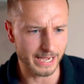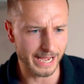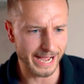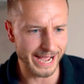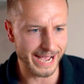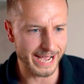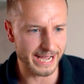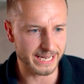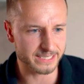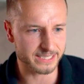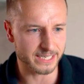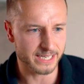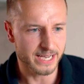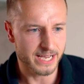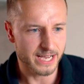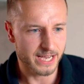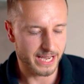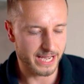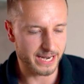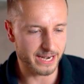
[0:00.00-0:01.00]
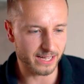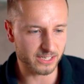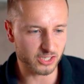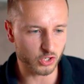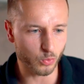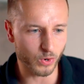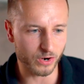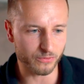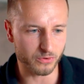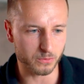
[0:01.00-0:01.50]
And
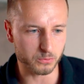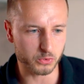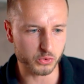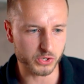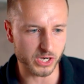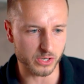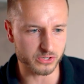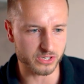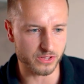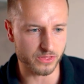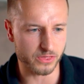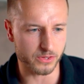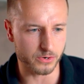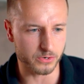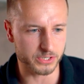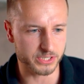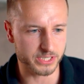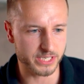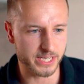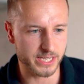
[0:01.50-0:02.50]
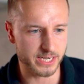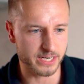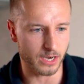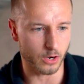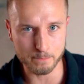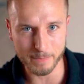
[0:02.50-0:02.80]
another one from 2013,